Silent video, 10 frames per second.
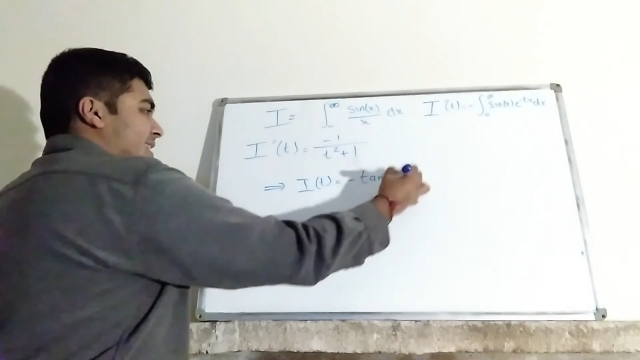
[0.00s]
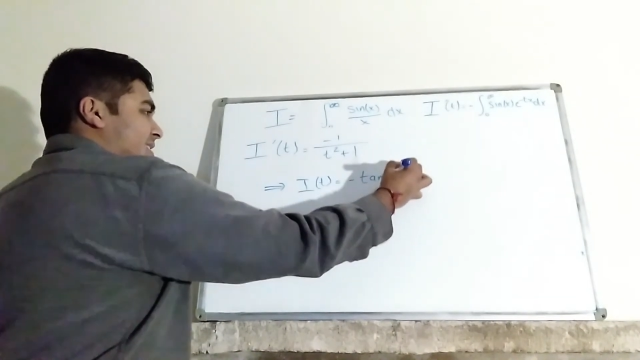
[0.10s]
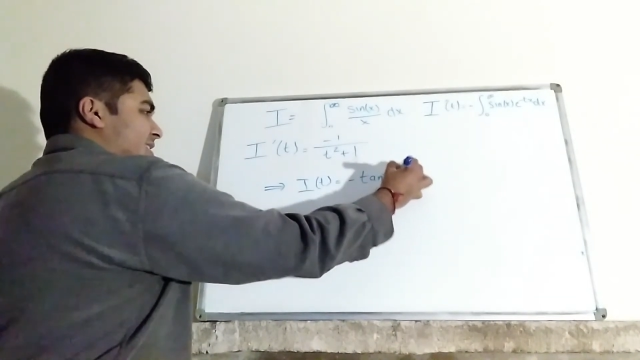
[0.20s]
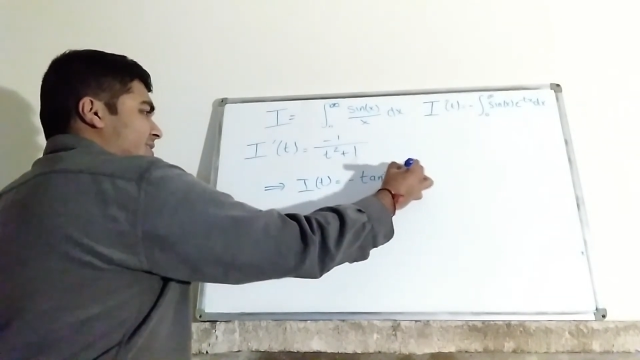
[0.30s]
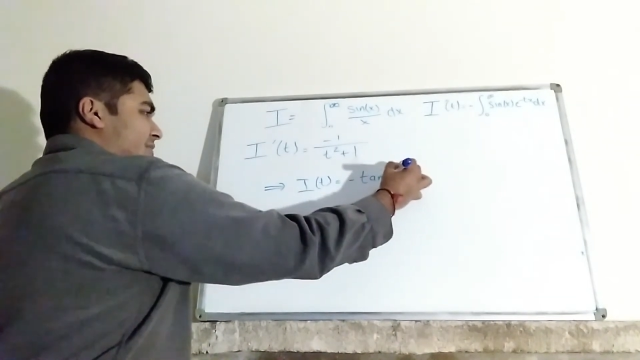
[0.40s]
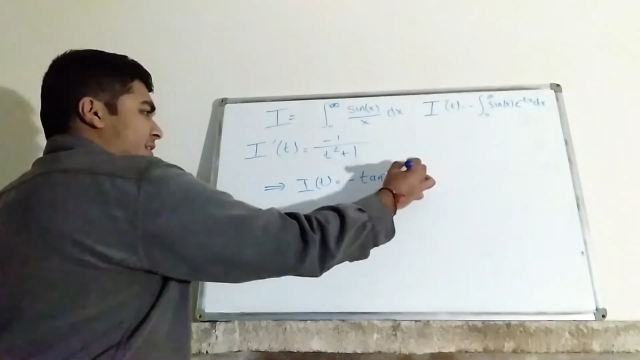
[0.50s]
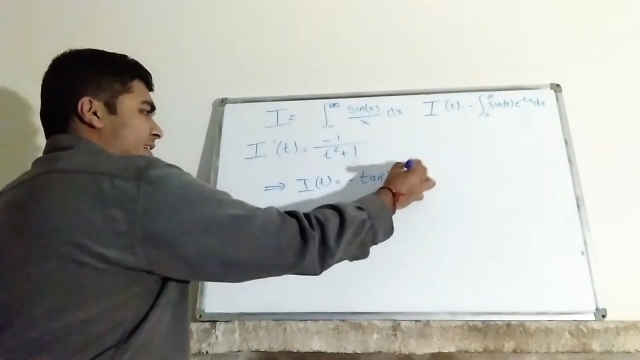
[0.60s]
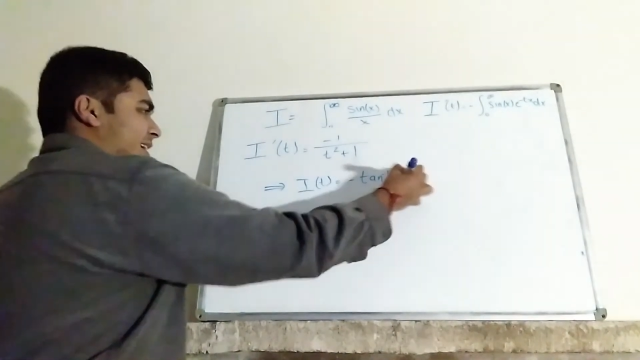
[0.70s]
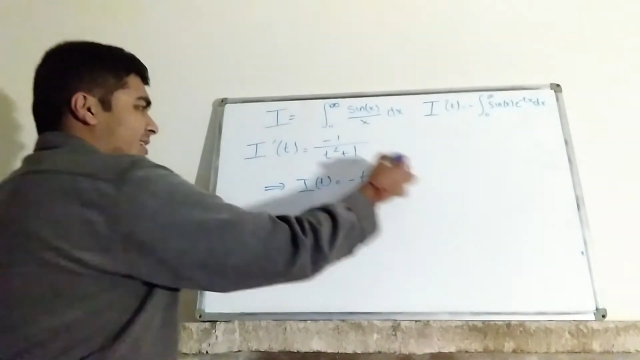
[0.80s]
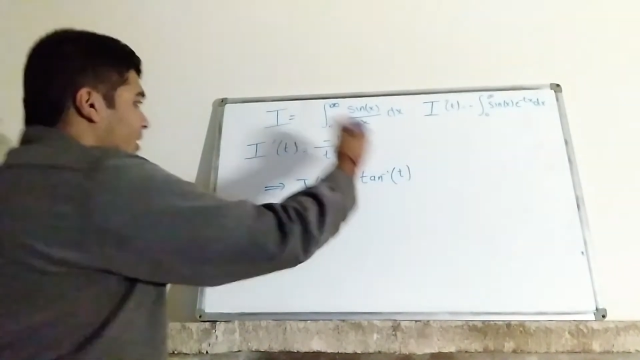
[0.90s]
This is a
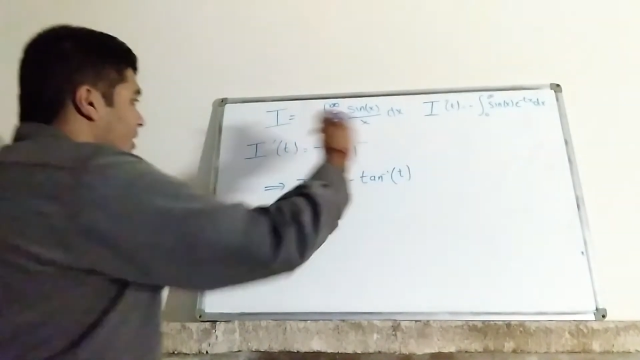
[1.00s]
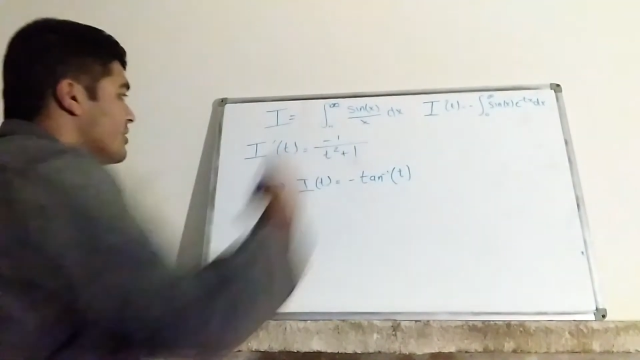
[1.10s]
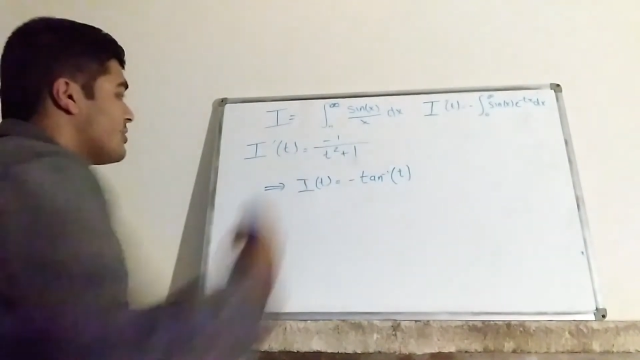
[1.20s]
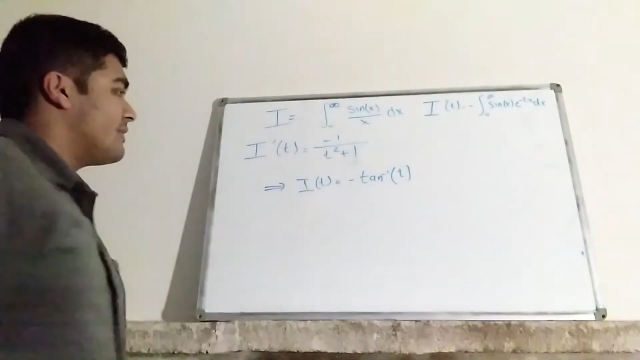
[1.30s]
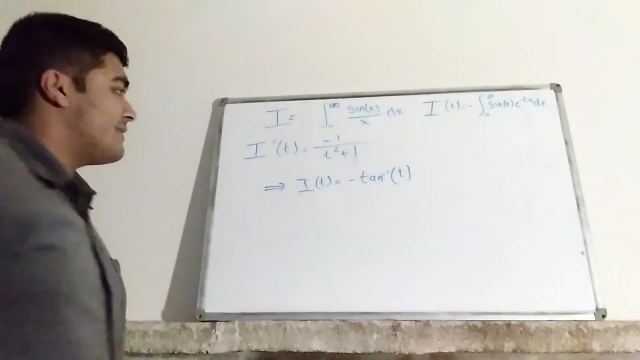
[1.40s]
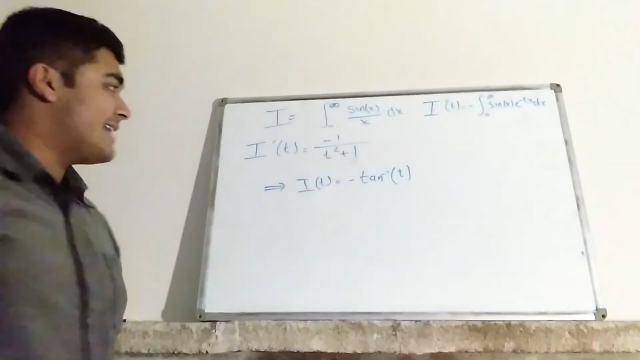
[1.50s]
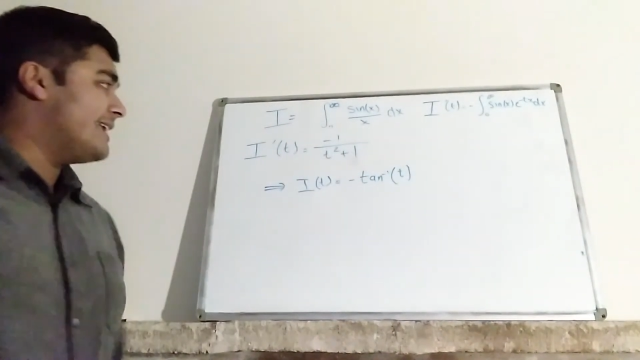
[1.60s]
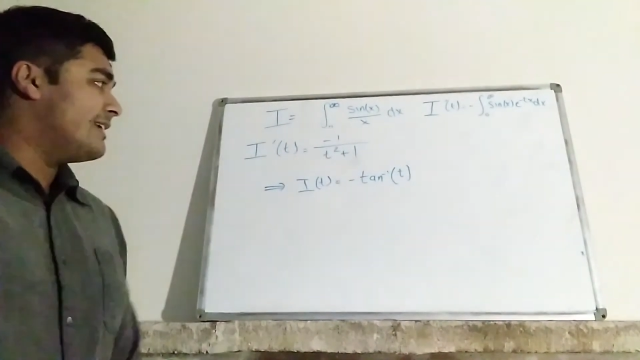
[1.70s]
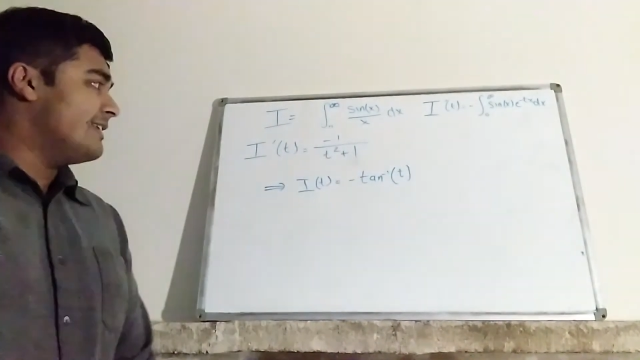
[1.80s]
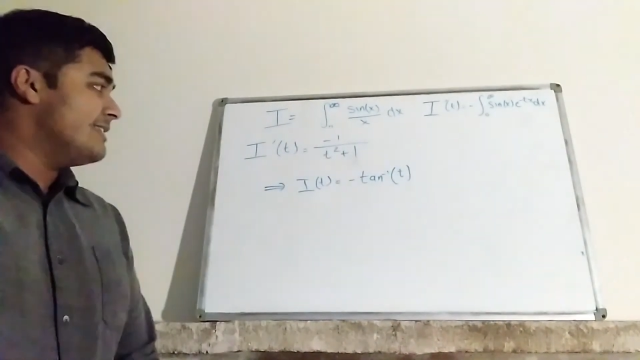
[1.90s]
very sort of standard